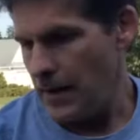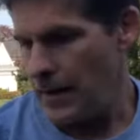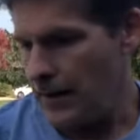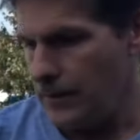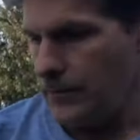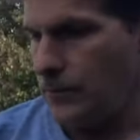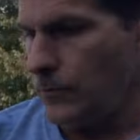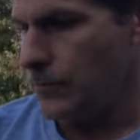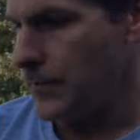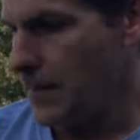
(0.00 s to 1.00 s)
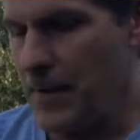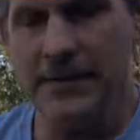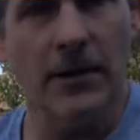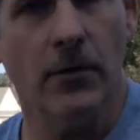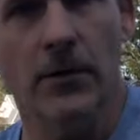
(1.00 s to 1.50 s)
Uh, they
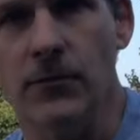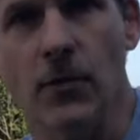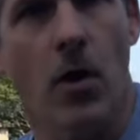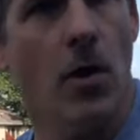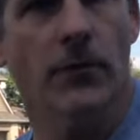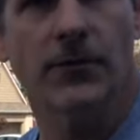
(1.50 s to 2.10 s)
make nail guns in all